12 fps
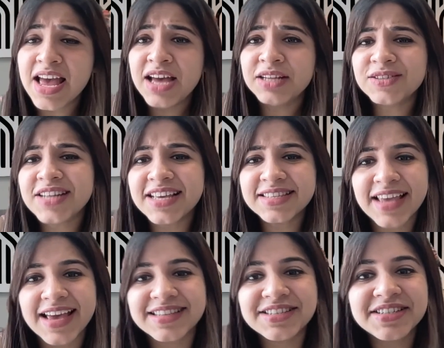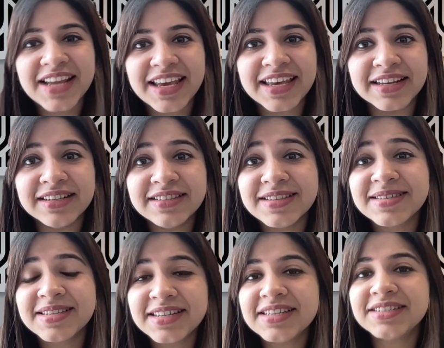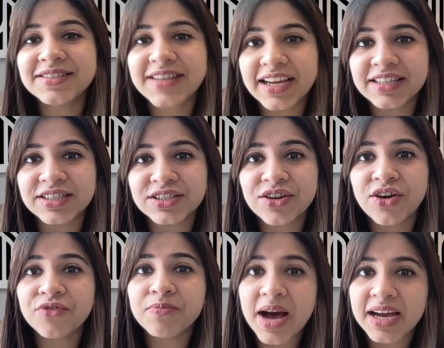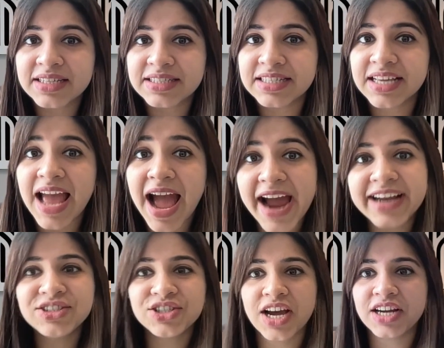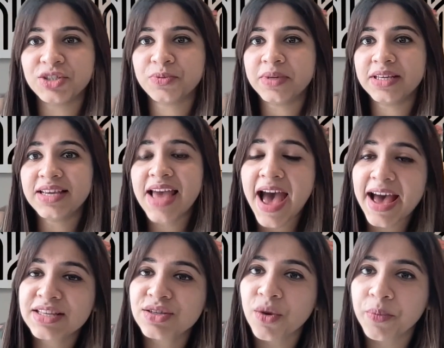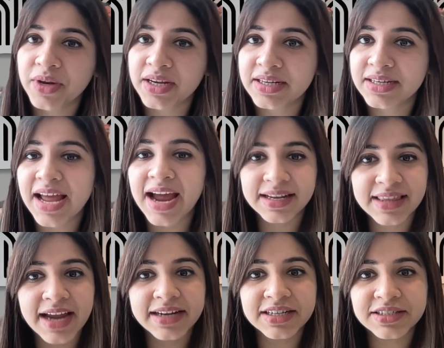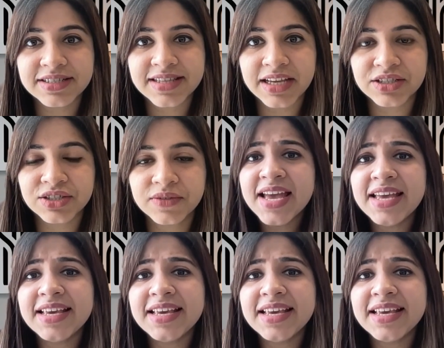Today's guest, Nikhil, the Senior Director of Marketing at Chargebee, has operated at that intersection.